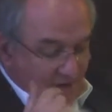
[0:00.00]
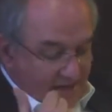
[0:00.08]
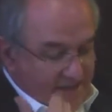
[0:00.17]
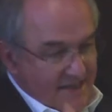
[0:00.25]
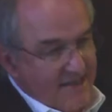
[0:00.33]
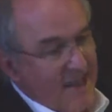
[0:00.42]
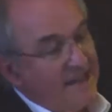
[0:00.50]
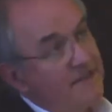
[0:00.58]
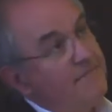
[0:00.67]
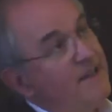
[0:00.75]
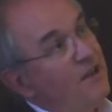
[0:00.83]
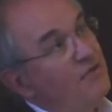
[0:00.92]
do I say
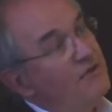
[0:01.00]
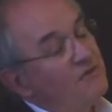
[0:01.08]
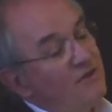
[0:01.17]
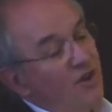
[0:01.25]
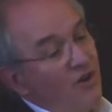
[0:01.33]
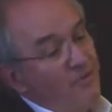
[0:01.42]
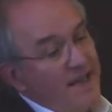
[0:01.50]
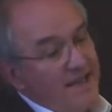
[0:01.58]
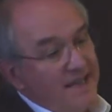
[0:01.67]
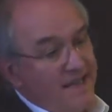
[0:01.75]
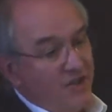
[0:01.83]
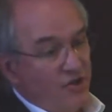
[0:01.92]
that? Because
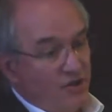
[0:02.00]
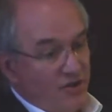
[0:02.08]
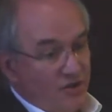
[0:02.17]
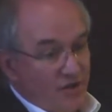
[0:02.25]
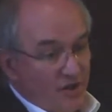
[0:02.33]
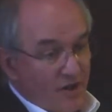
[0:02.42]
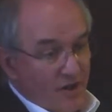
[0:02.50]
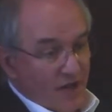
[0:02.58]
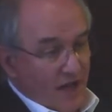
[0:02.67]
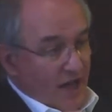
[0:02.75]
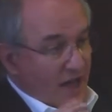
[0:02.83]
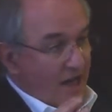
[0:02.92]
globalization,
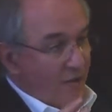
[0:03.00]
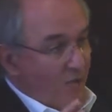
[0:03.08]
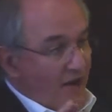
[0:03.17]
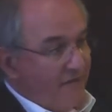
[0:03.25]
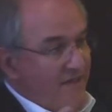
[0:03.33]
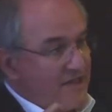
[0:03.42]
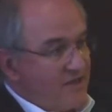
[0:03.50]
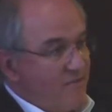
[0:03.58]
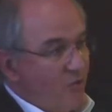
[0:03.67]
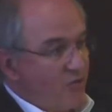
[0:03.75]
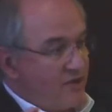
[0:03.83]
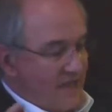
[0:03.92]
one of its
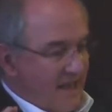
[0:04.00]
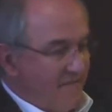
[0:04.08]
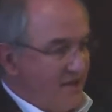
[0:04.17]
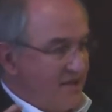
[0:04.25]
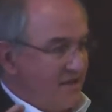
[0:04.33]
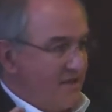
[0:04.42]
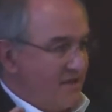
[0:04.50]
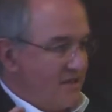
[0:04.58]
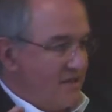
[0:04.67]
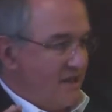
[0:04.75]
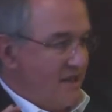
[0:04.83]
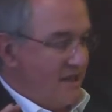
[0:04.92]
most evident
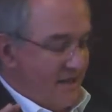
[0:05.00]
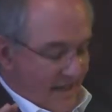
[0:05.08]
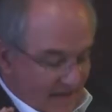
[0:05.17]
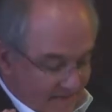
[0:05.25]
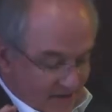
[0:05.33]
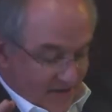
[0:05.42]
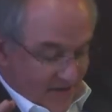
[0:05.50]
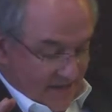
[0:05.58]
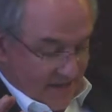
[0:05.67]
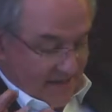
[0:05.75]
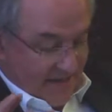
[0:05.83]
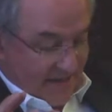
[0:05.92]
elements
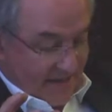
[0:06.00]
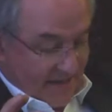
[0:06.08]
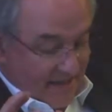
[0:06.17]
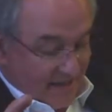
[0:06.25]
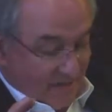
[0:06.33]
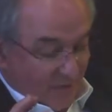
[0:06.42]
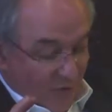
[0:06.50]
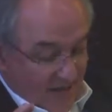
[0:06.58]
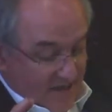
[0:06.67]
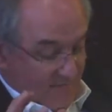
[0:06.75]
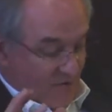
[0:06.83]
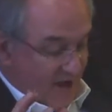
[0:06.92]
is that it
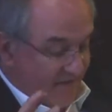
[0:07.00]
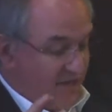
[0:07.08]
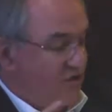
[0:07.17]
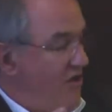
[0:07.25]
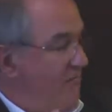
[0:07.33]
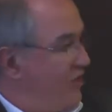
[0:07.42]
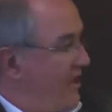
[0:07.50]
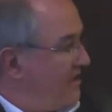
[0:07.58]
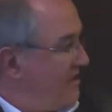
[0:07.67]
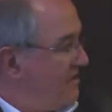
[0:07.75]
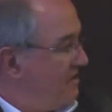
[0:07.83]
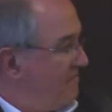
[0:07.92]
frees private
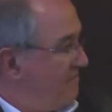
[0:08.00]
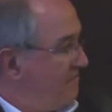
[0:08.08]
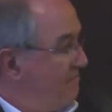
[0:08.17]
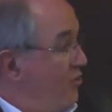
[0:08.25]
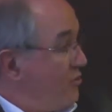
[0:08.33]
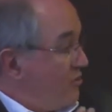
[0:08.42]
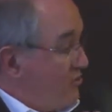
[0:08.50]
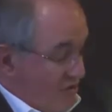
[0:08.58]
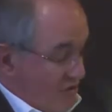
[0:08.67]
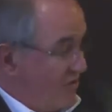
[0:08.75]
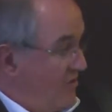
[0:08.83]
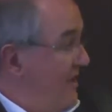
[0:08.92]
subjects,
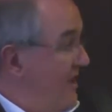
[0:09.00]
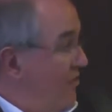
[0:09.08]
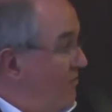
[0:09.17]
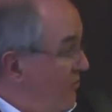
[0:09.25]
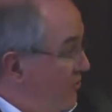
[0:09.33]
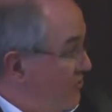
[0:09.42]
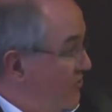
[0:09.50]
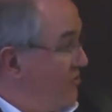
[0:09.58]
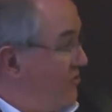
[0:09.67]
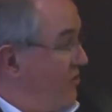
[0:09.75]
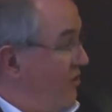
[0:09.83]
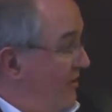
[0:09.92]
persons, legal
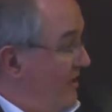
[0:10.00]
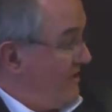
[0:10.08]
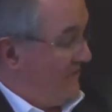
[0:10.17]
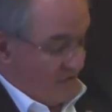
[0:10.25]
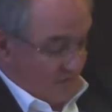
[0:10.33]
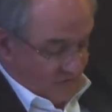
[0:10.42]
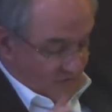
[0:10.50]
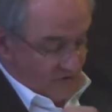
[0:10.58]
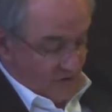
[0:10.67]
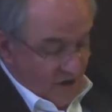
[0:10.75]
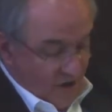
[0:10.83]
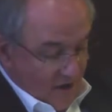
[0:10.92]
persons or individuals,
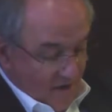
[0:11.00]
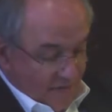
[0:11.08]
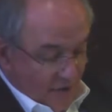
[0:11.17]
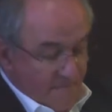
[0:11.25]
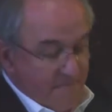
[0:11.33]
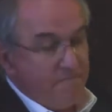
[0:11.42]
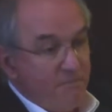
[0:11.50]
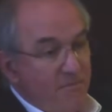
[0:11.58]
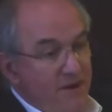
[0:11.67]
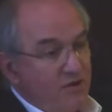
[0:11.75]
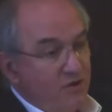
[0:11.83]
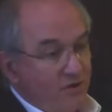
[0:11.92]
from
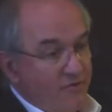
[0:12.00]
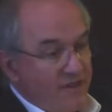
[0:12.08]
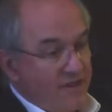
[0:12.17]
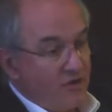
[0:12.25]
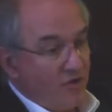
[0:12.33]
public authorities'